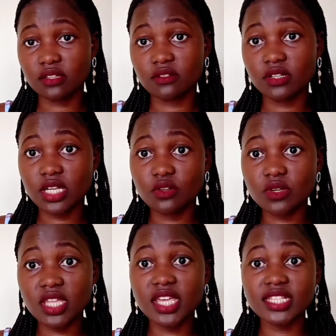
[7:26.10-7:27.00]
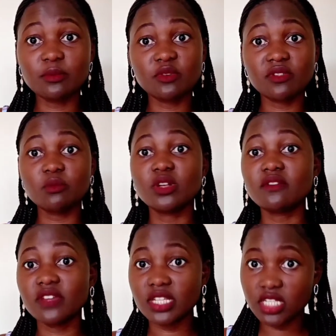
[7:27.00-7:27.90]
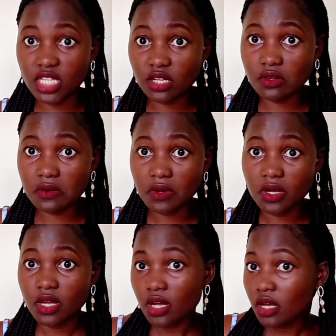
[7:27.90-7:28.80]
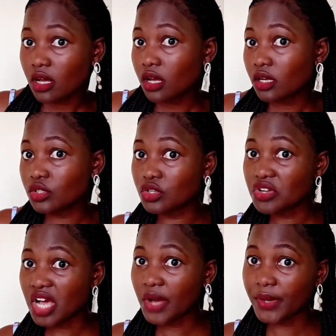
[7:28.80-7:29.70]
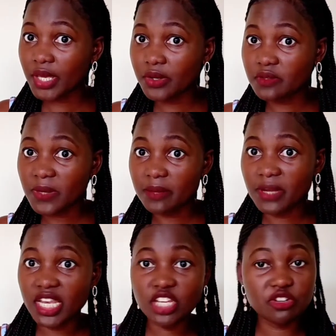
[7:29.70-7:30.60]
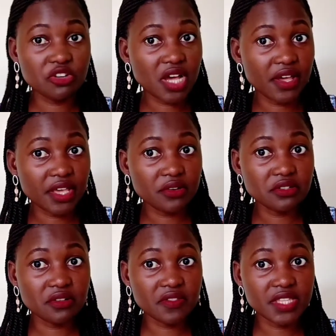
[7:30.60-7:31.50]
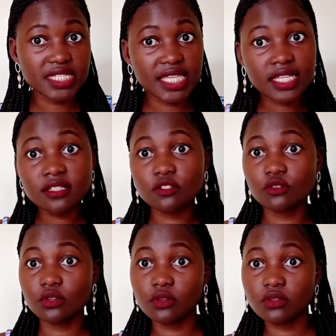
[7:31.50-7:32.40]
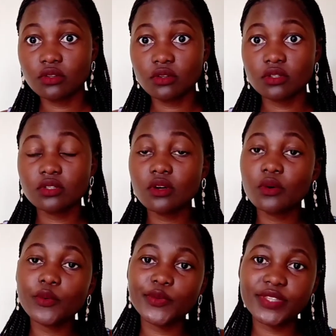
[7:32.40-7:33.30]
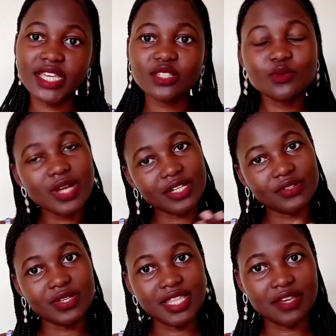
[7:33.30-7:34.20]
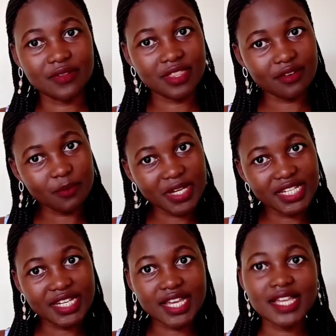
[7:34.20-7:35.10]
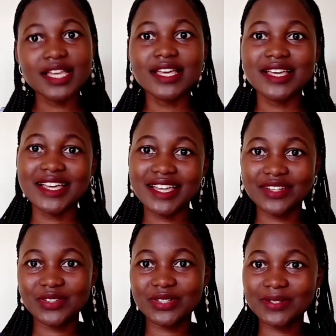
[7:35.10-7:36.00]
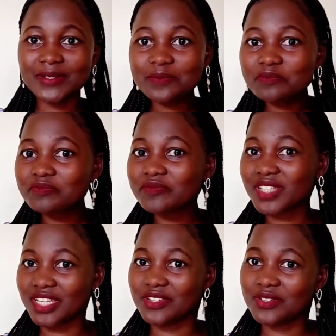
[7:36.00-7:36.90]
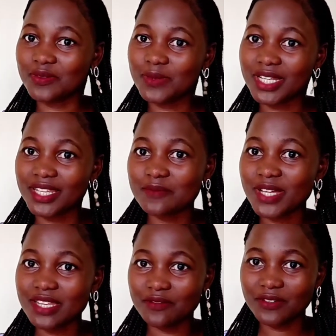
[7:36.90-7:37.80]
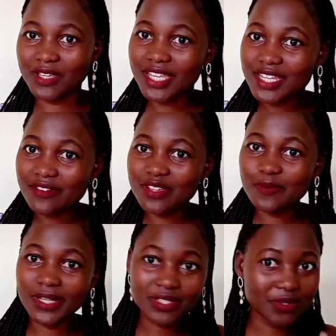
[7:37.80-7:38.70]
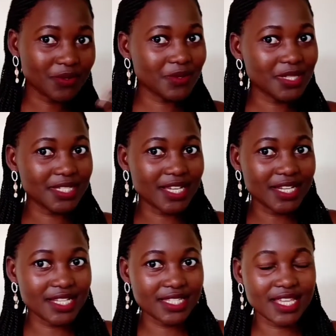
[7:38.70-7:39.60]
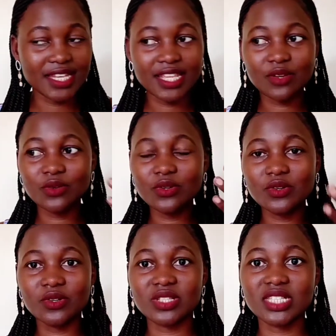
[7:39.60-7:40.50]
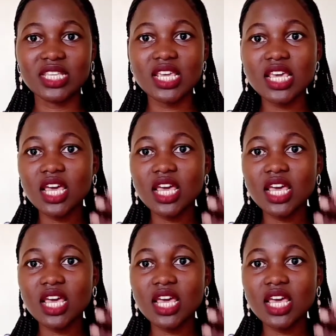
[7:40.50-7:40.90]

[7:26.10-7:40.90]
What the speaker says: sorted together. Some of them will even tell you, do you know how I got my money? Do you know how I got all these things? You don't know. So just work together with your partner and also get your money. But if you get a rich person who is understanding, who knows,